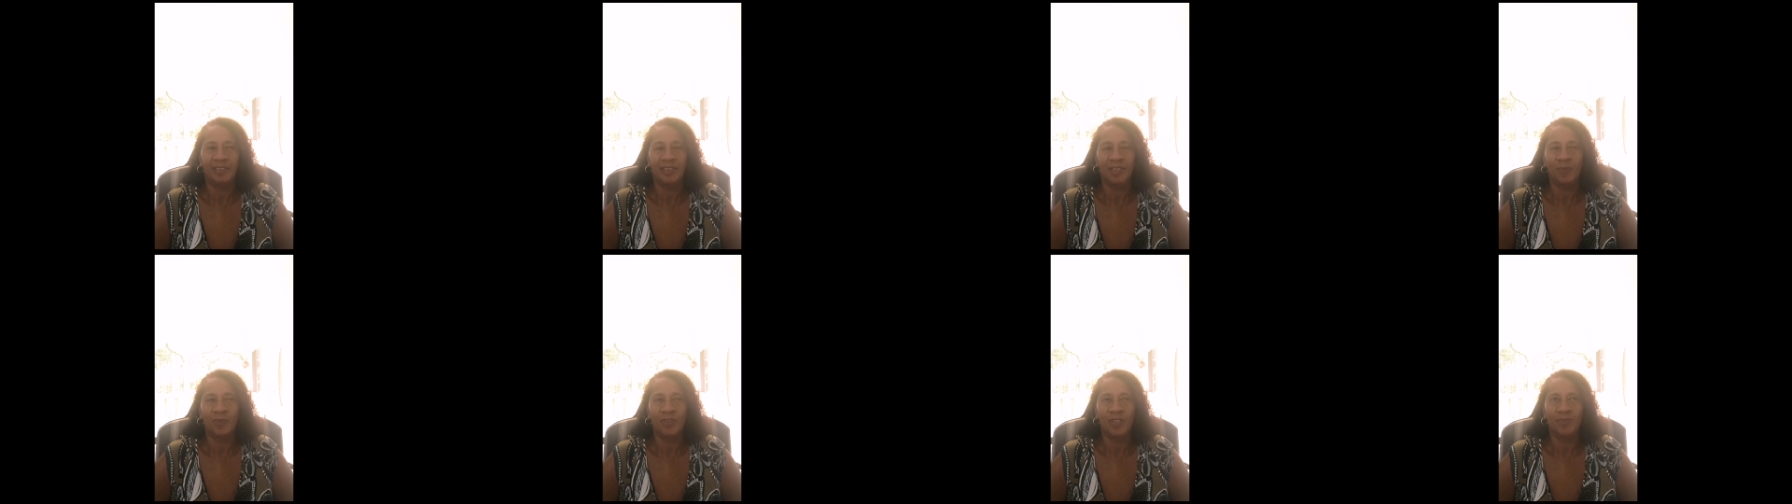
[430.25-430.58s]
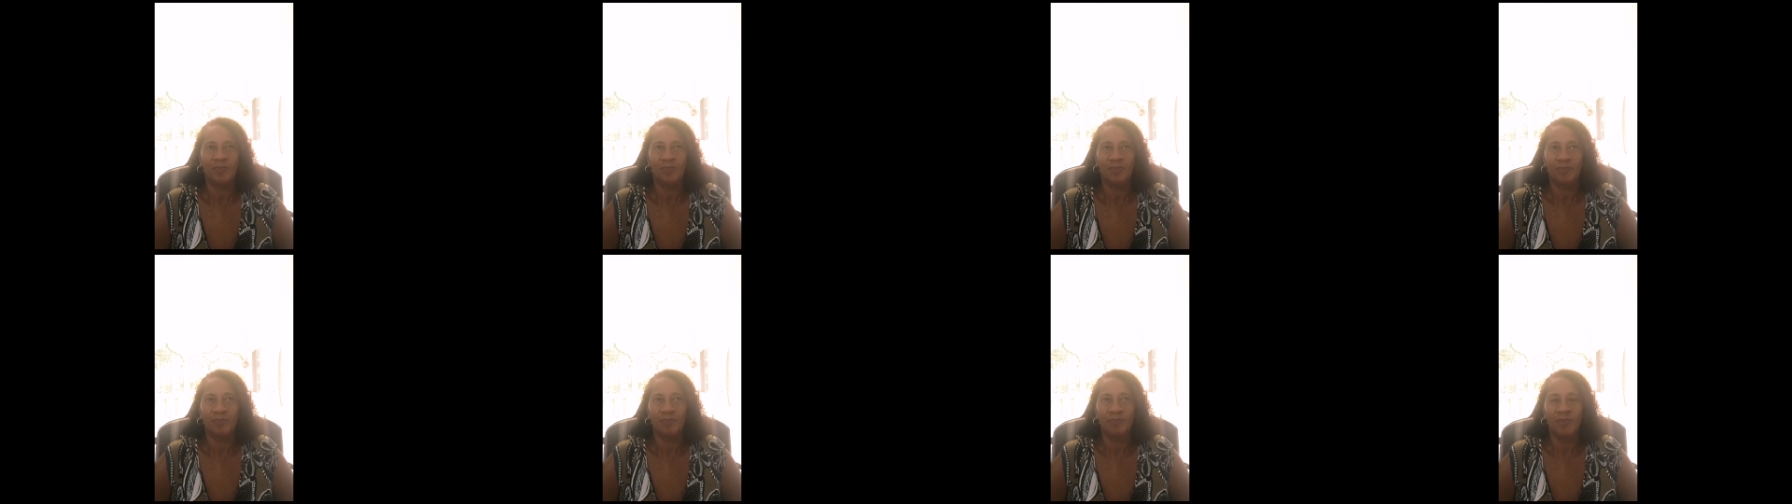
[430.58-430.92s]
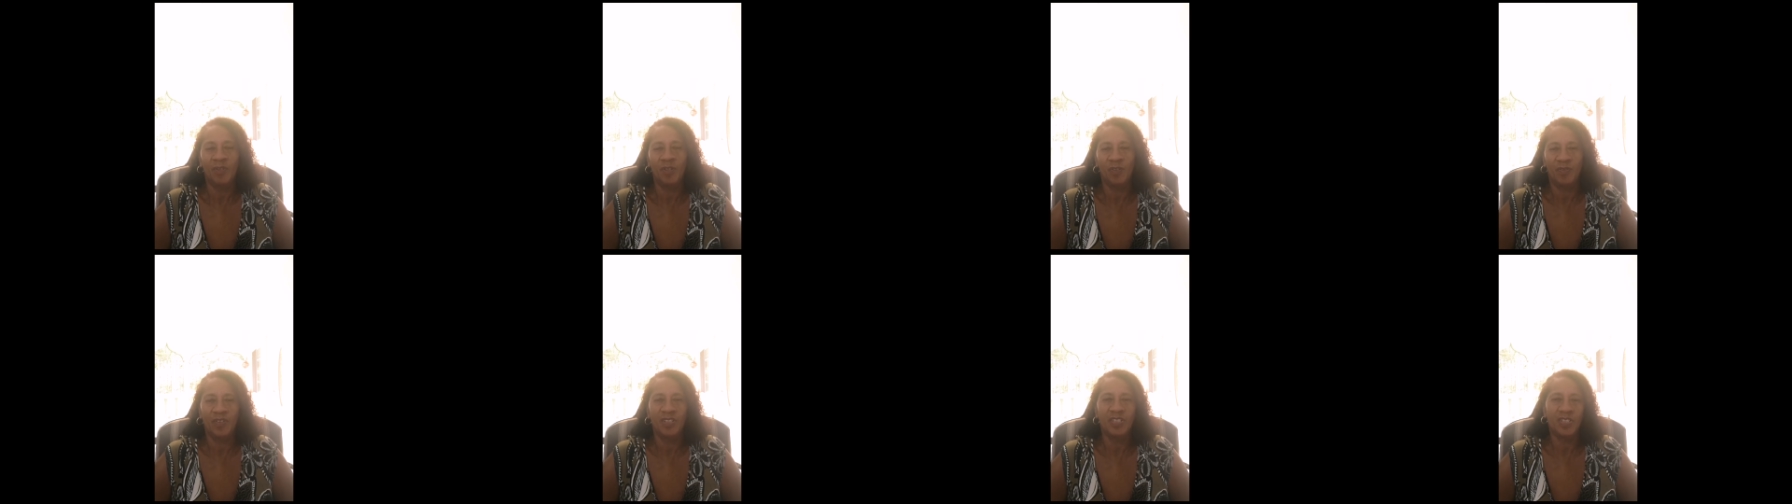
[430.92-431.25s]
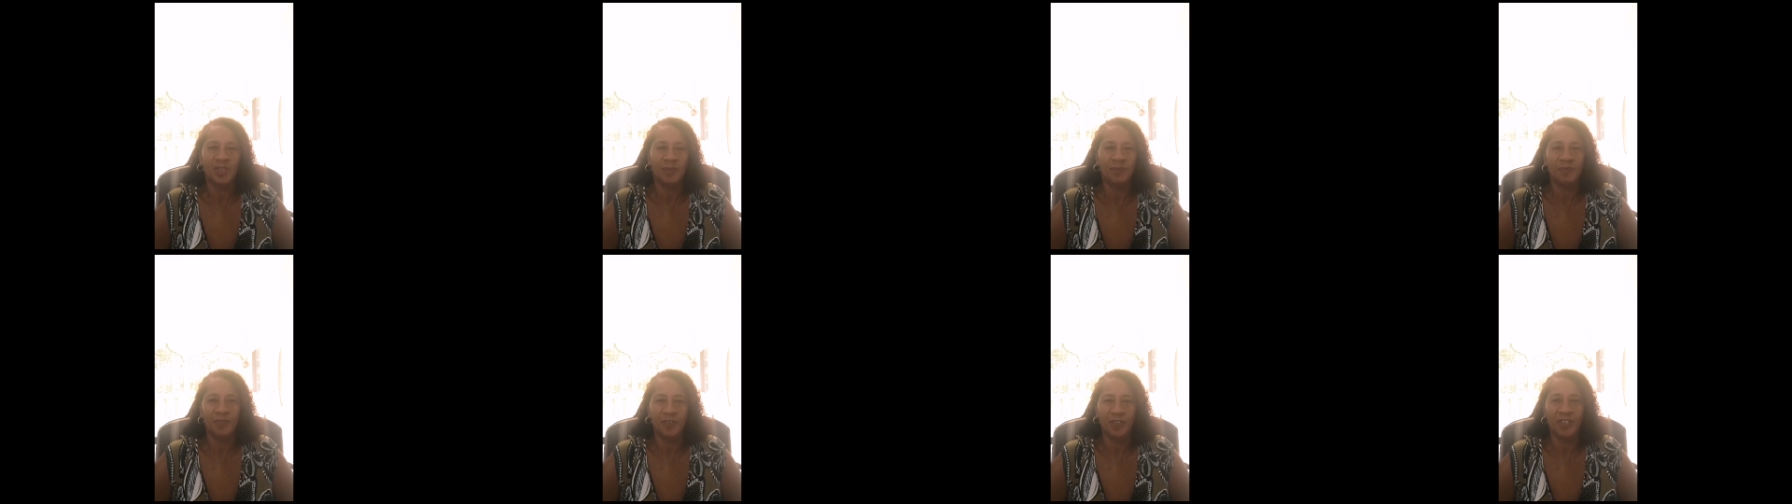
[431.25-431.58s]
and they were moving
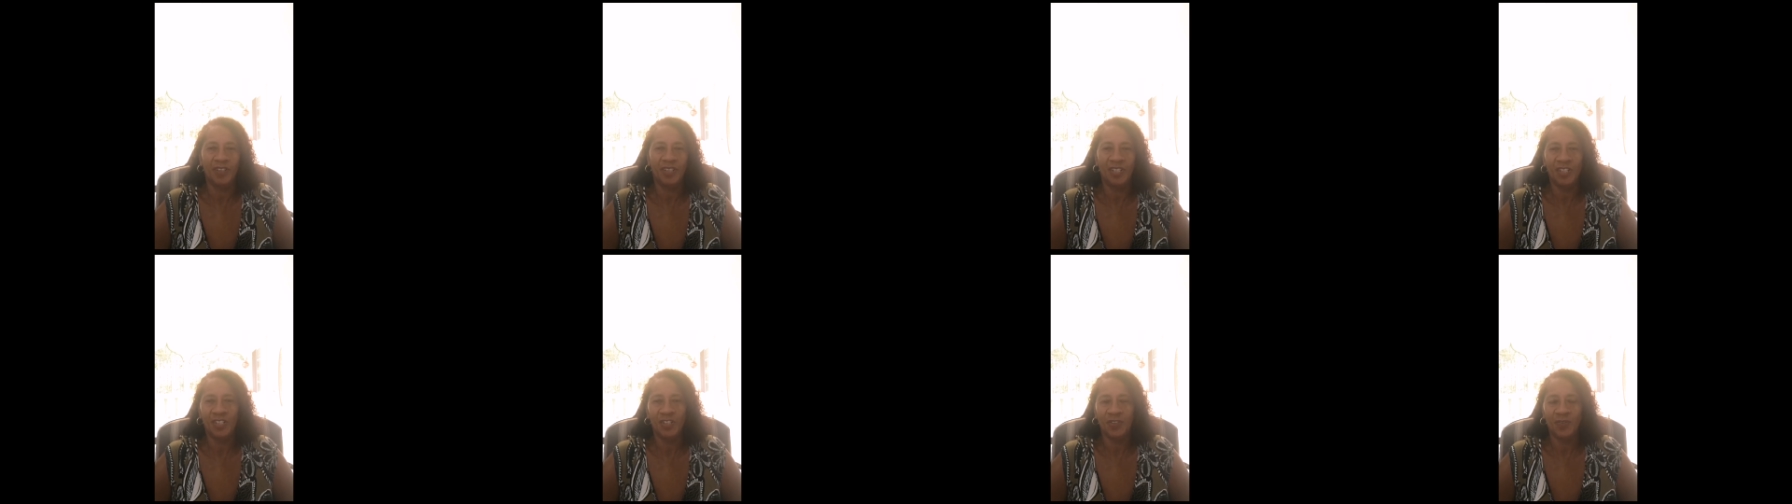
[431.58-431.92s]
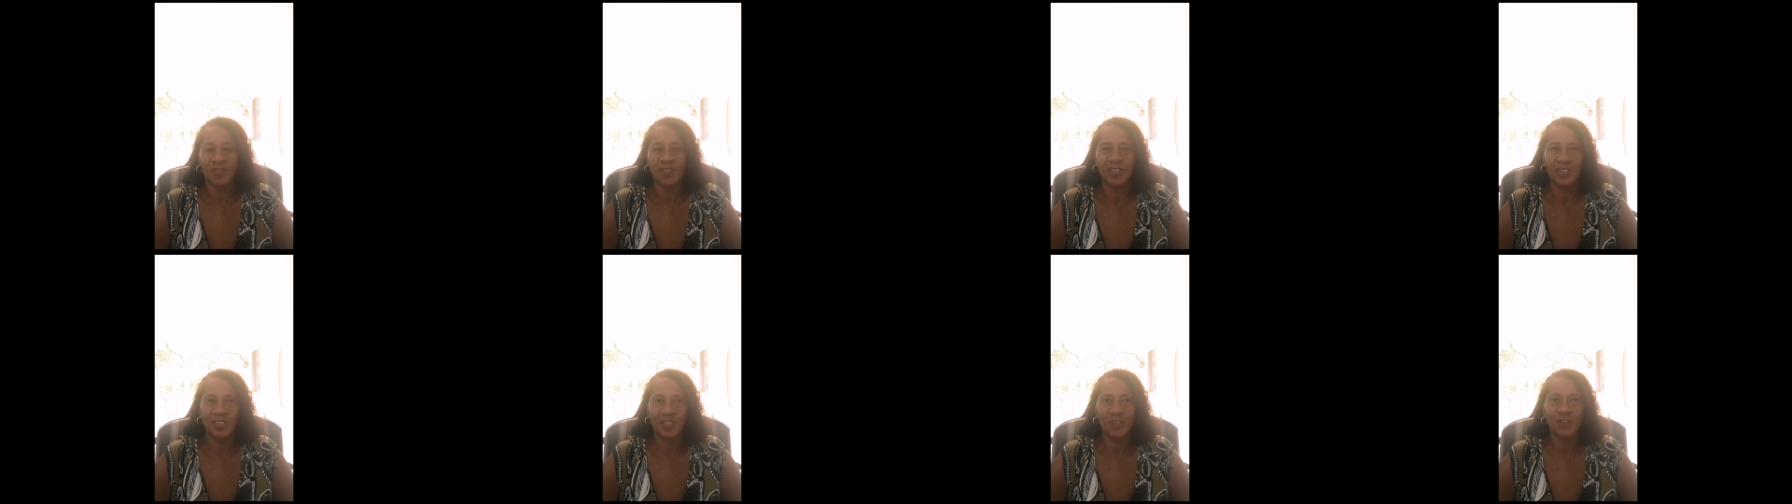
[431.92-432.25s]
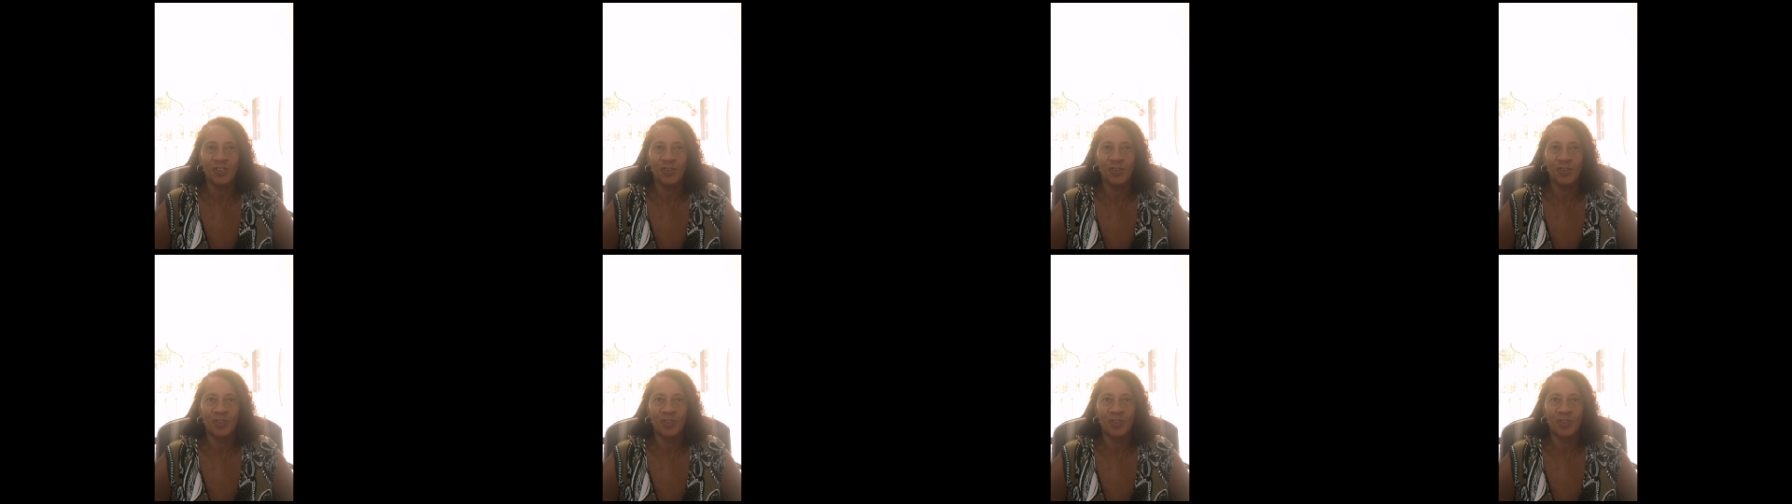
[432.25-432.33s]
some furniture into